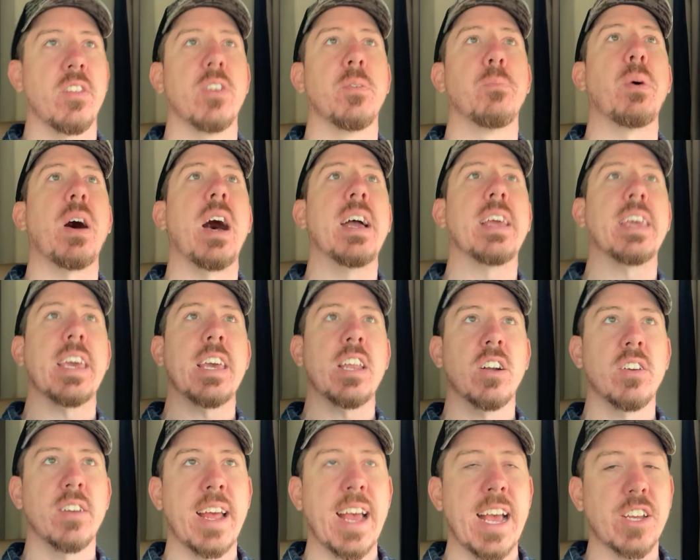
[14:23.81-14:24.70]
They're buying
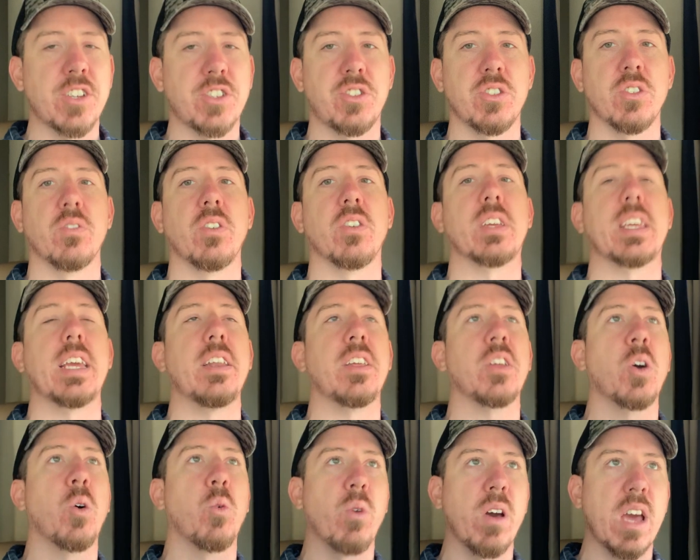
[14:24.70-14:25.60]
international. They're
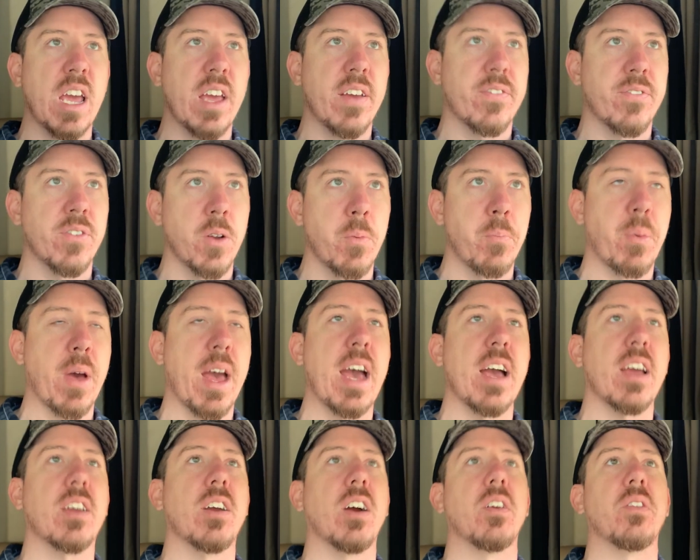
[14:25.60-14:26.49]
getting away from
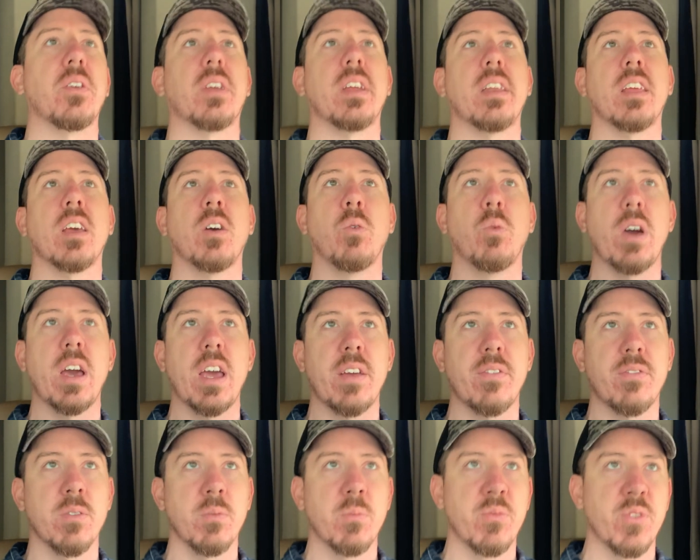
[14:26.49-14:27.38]
Packard. They're getting
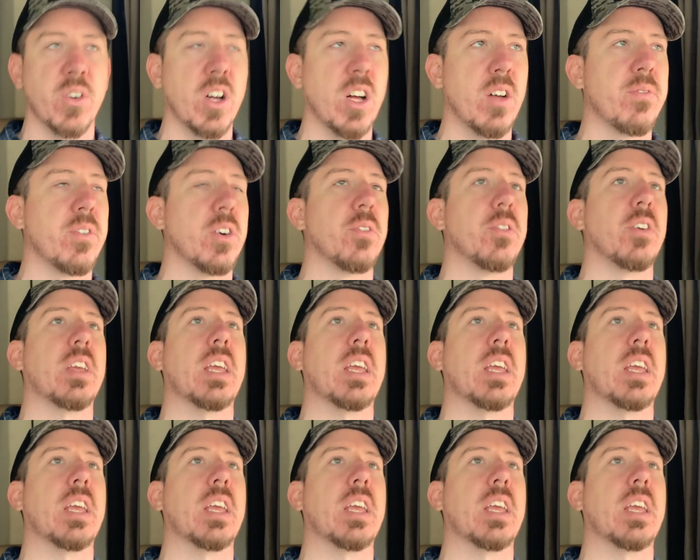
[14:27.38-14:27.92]
away from Volvo.